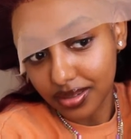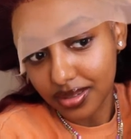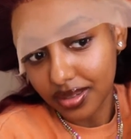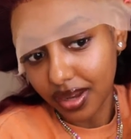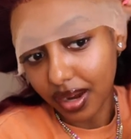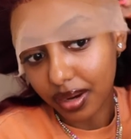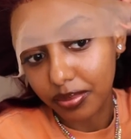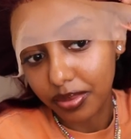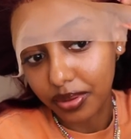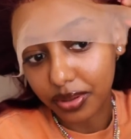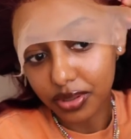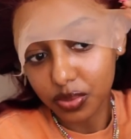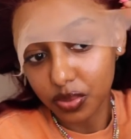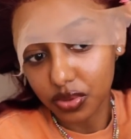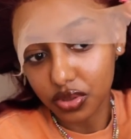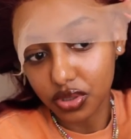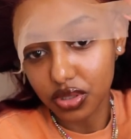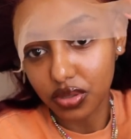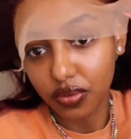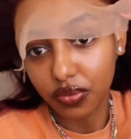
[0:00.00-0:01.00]
sideburns were
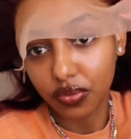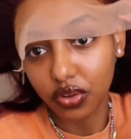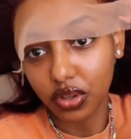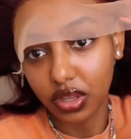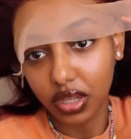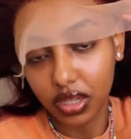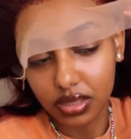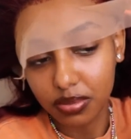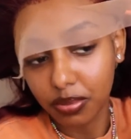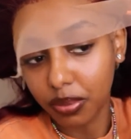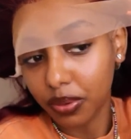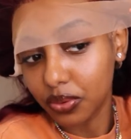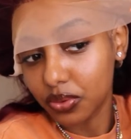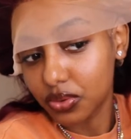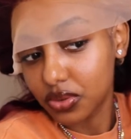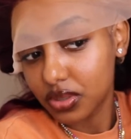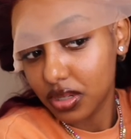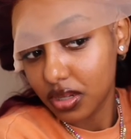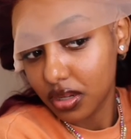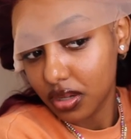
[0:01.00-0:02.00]
just fully
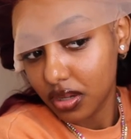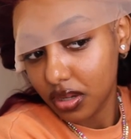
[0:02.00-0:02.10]
exposed.